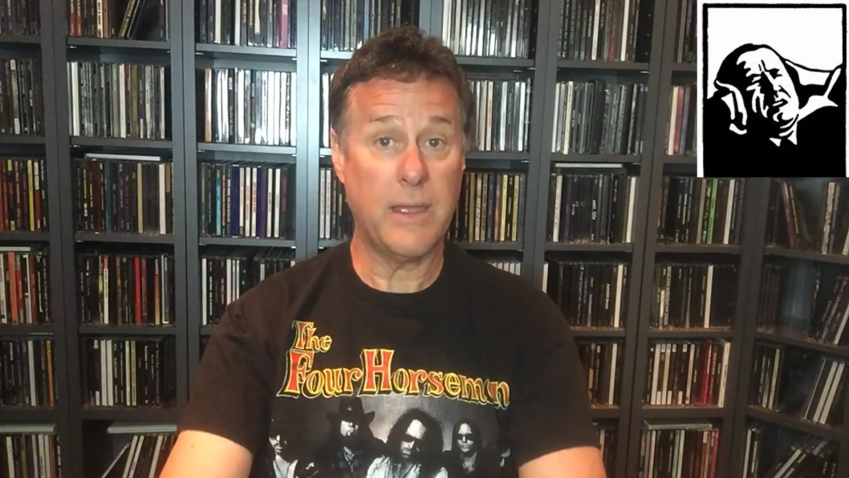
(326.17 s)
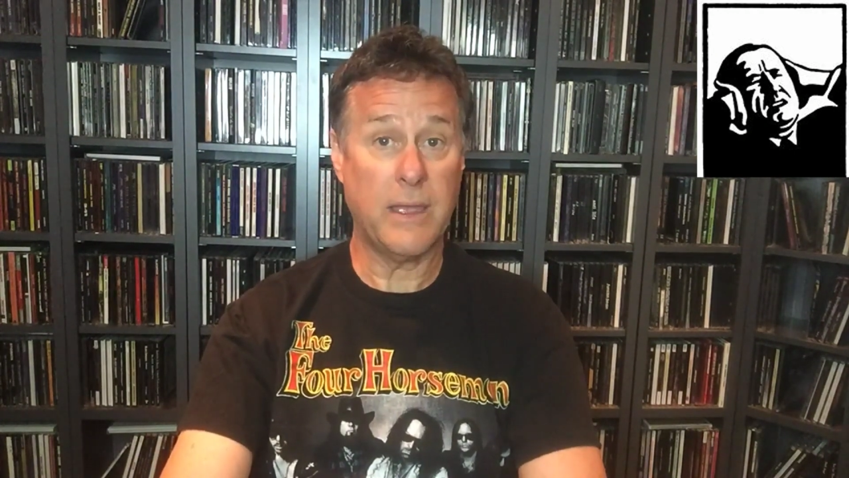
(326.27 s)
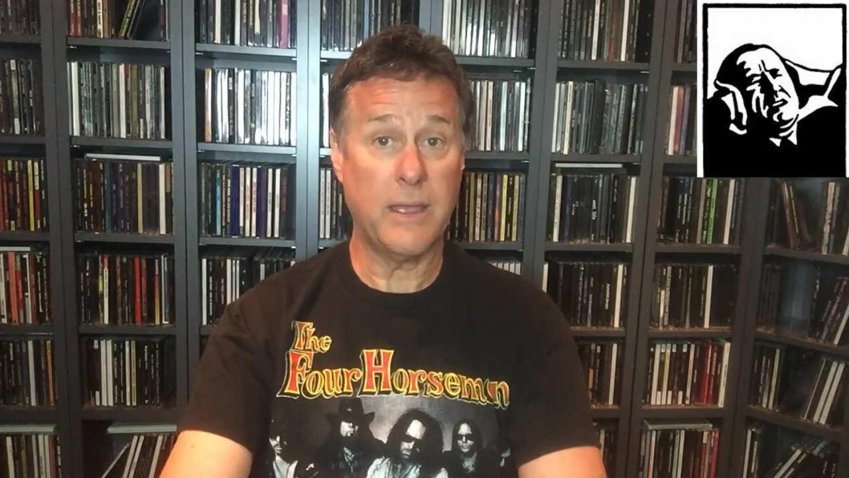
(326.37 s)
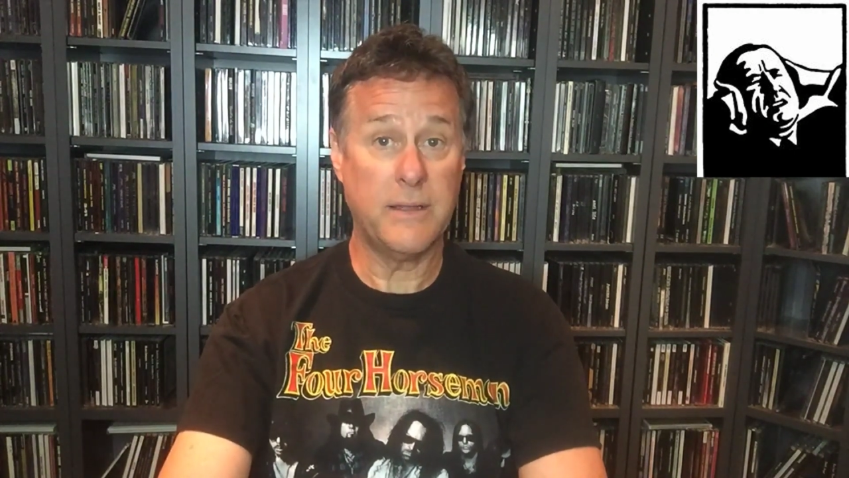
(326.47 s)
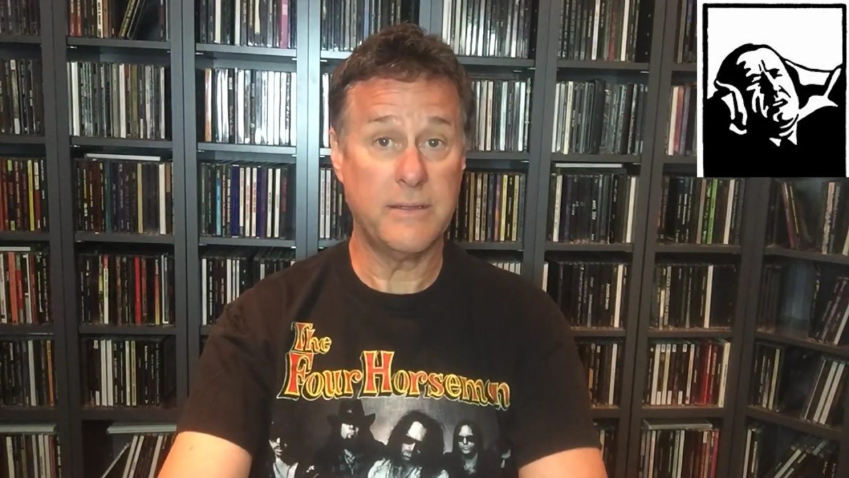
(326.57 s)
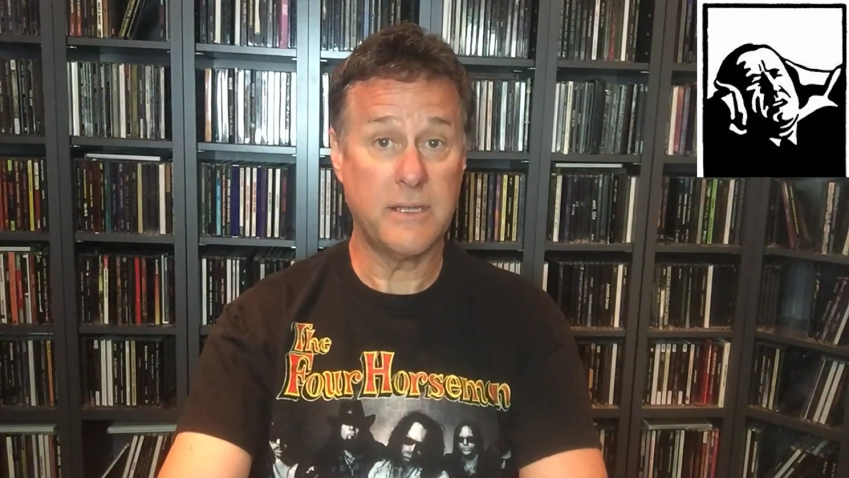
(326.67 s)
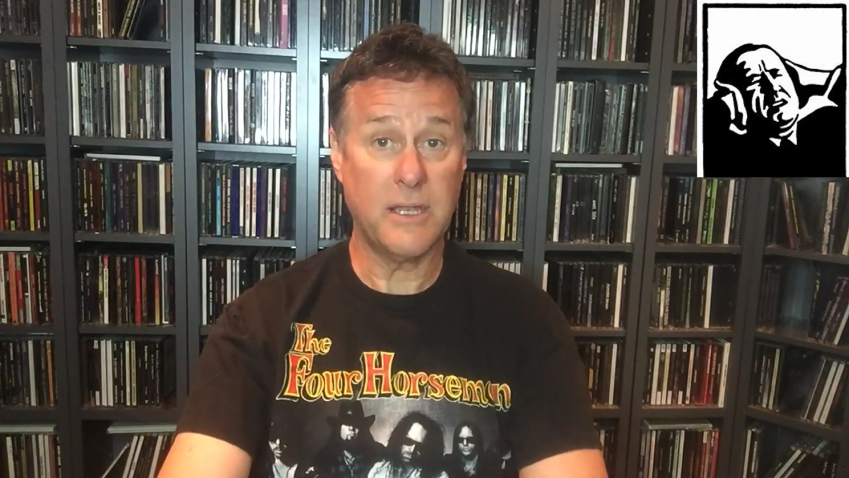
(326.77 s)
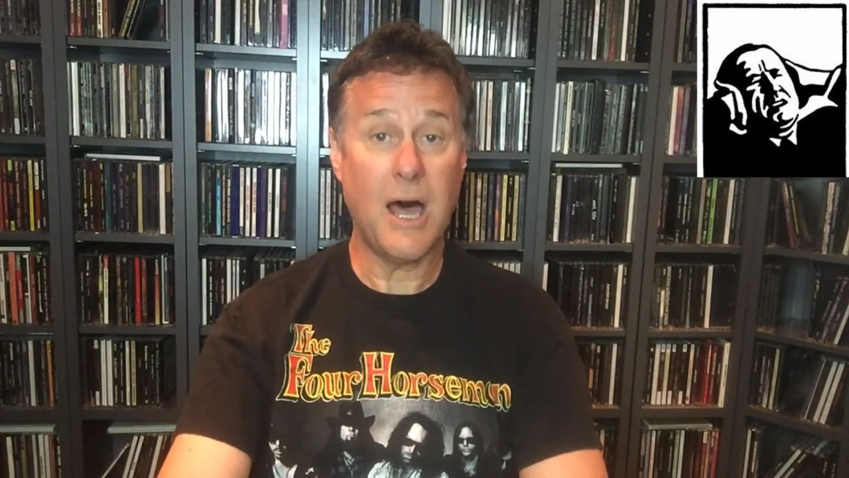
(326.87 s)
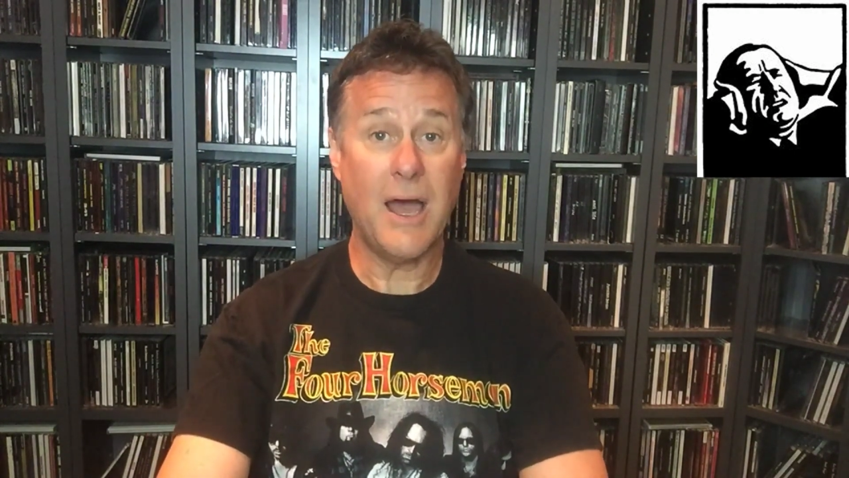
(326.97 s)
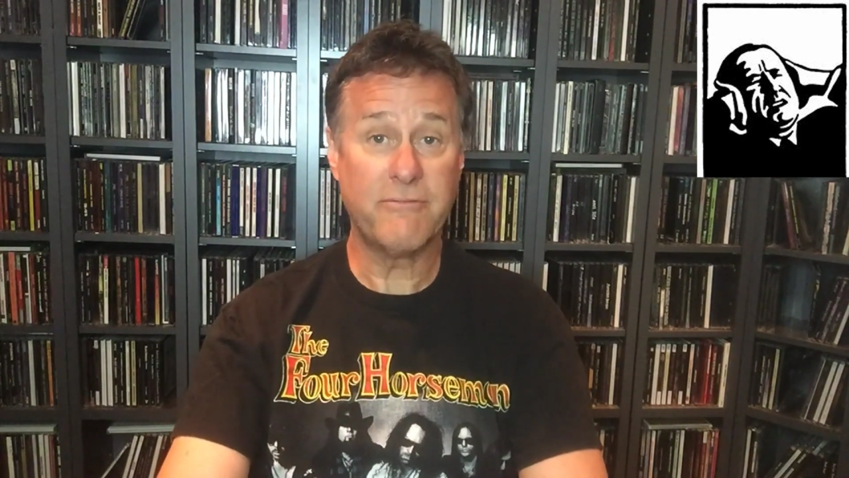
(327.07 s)
and
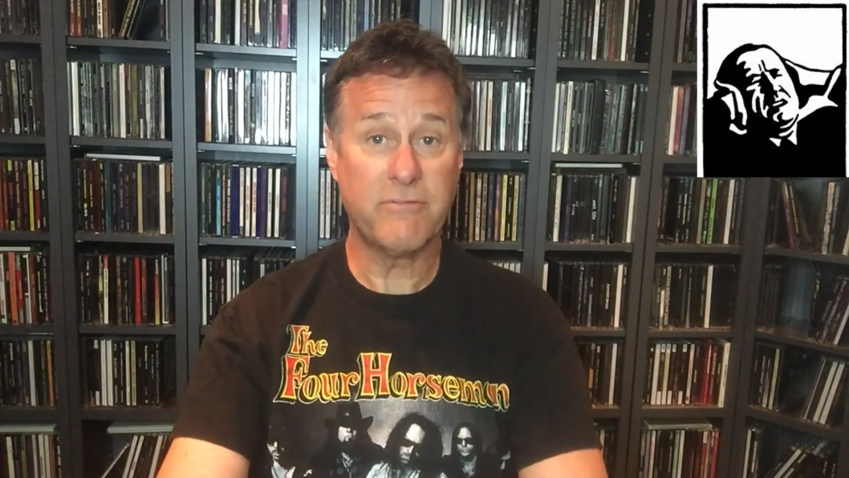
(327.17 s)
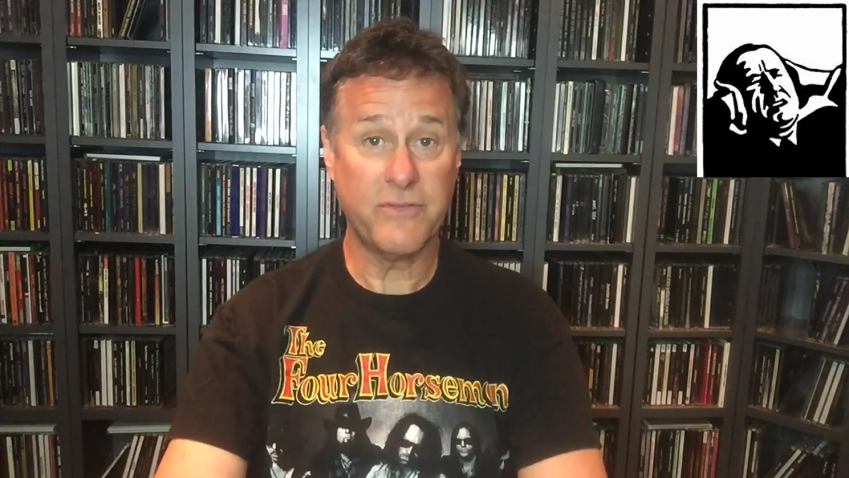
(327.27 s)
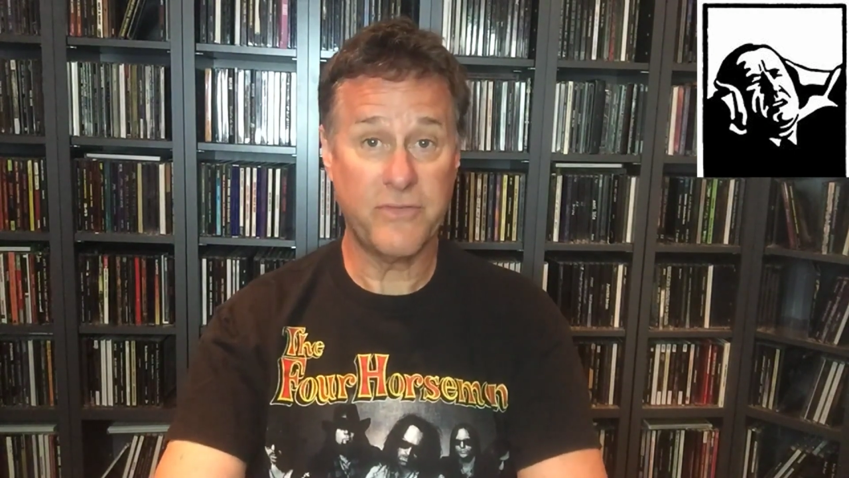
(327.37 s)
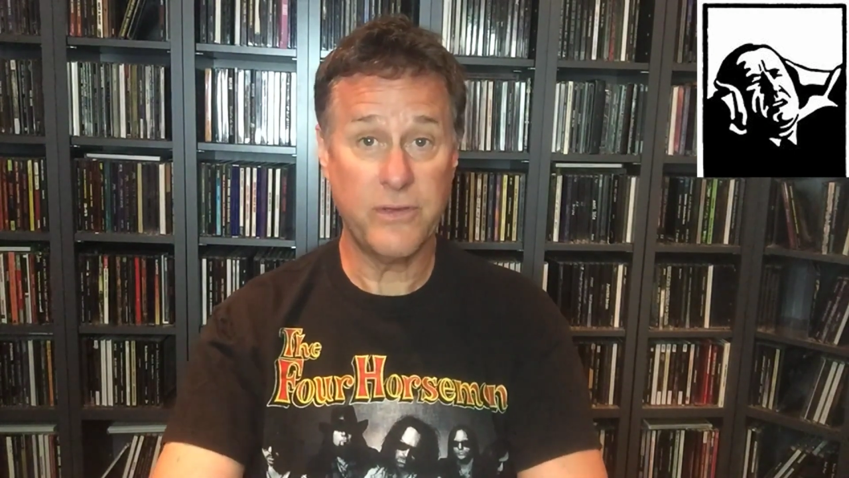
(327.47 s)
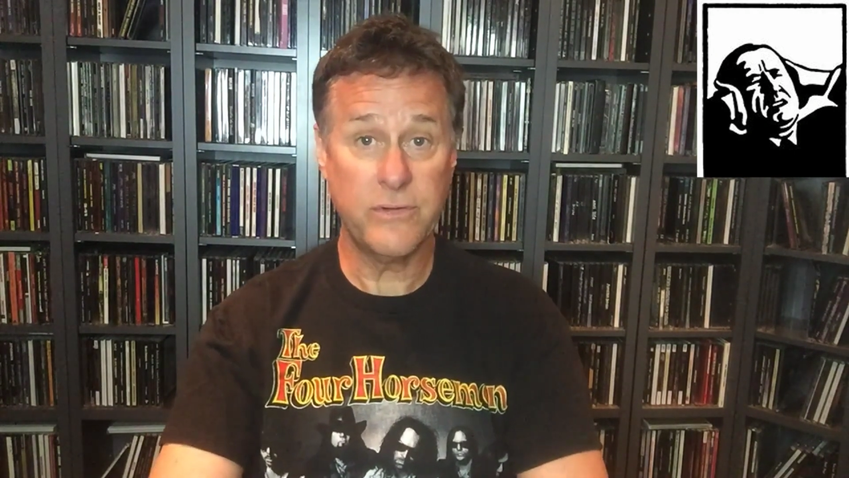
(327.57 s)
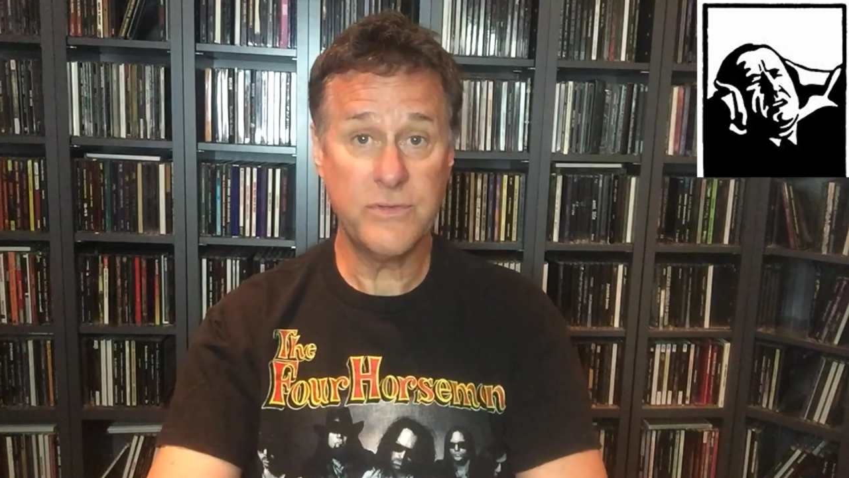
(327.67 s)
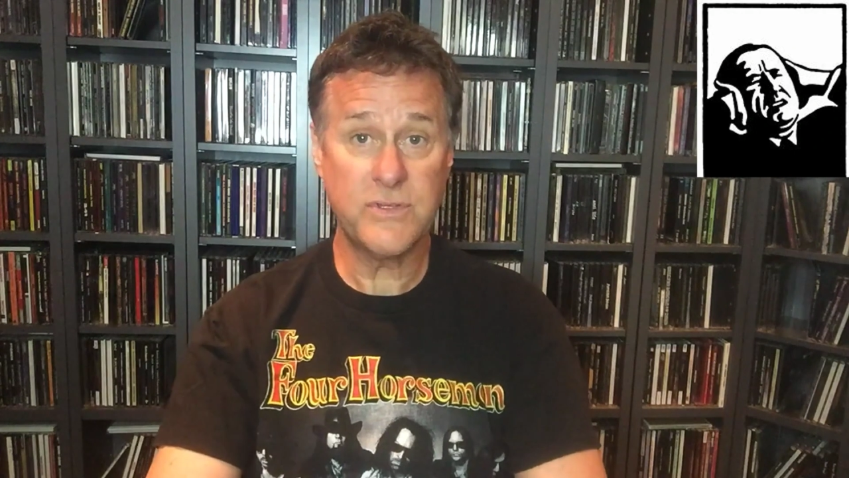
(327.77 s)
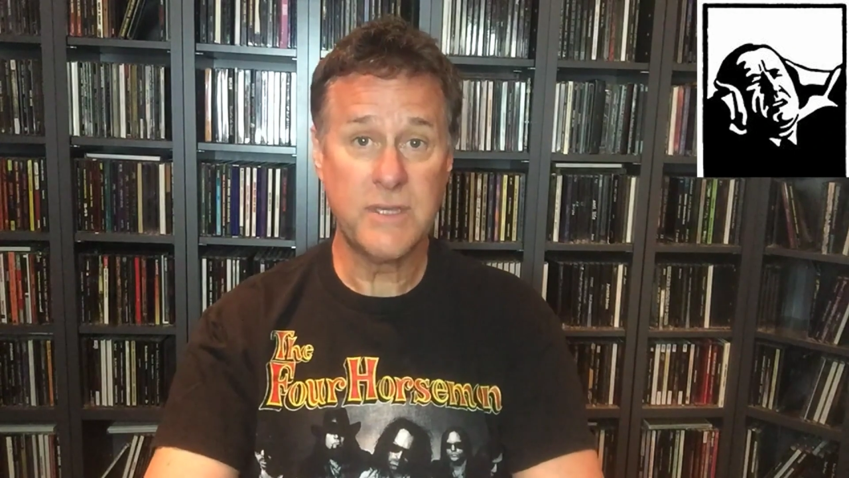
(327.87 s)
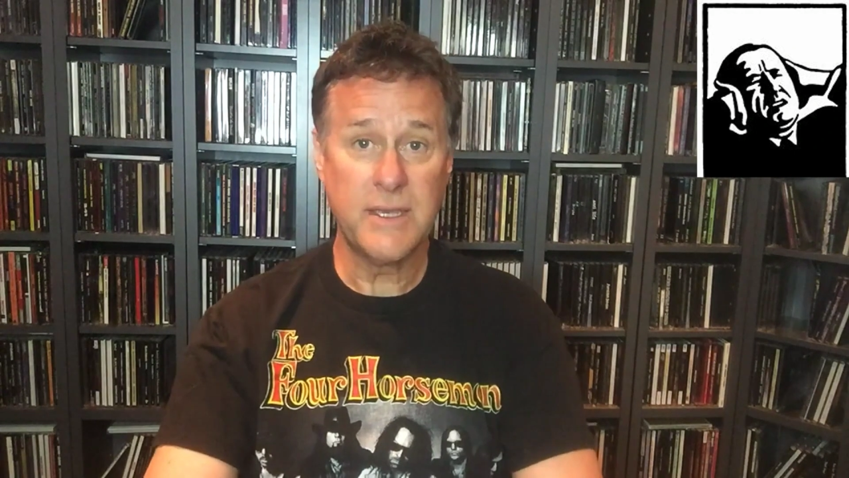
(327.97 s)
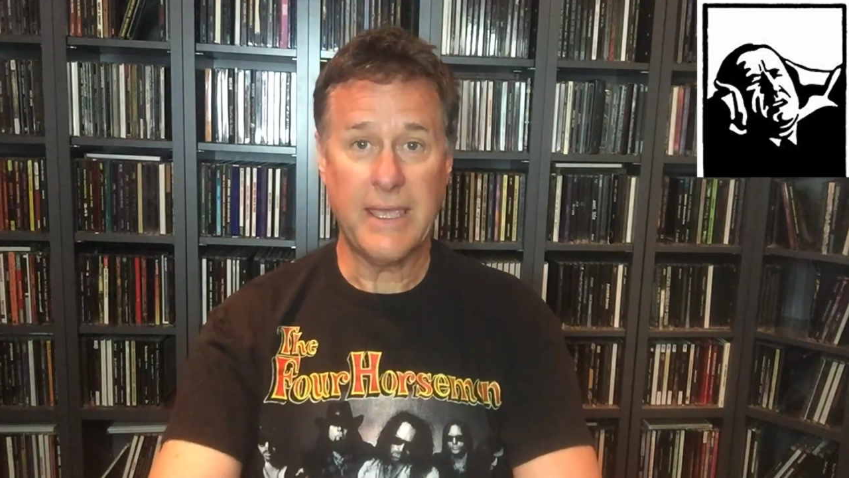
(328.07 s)
live reviews,